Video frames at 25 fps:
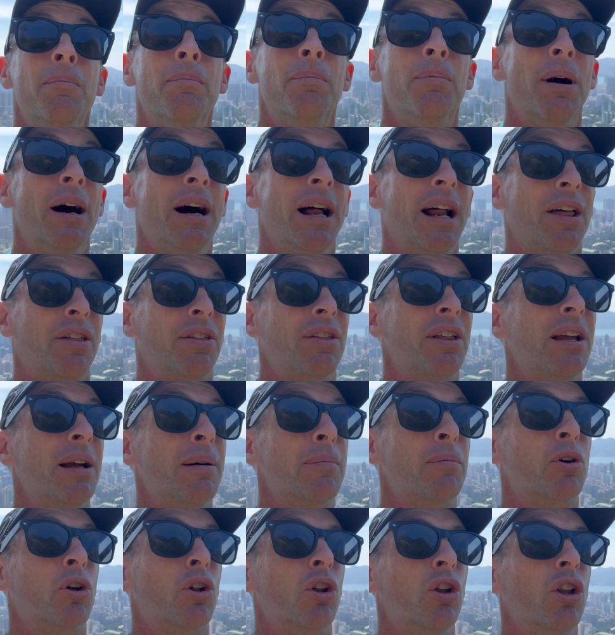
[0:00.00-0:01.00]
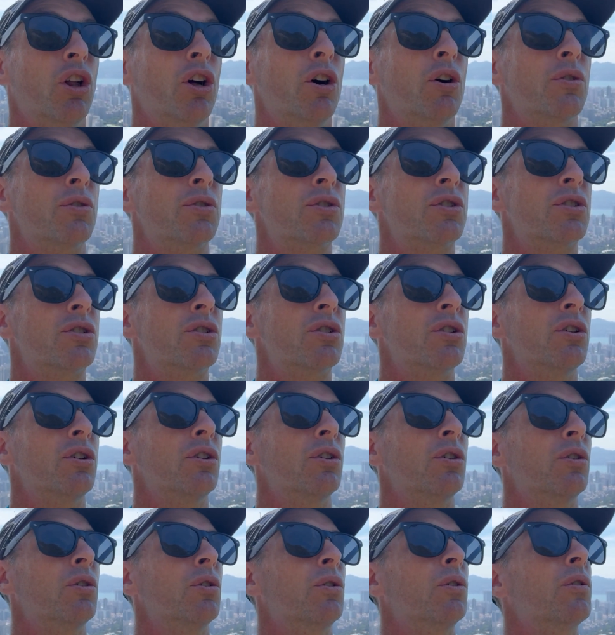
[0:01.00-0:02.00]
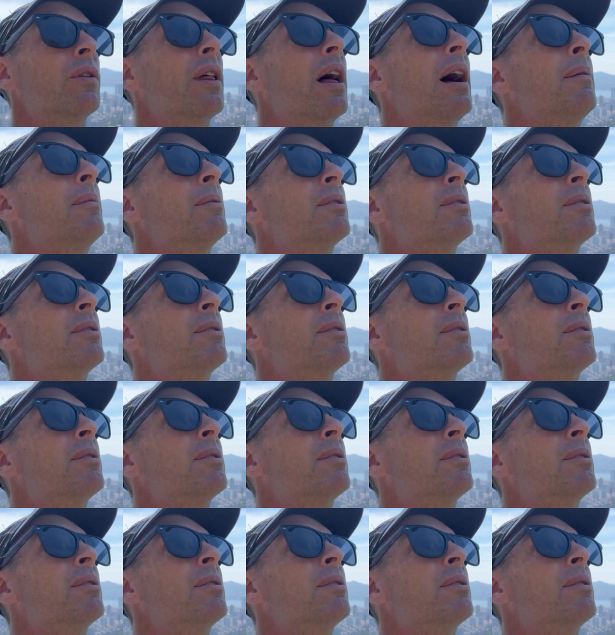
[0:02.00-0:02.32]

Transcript: But I think I'm close to, that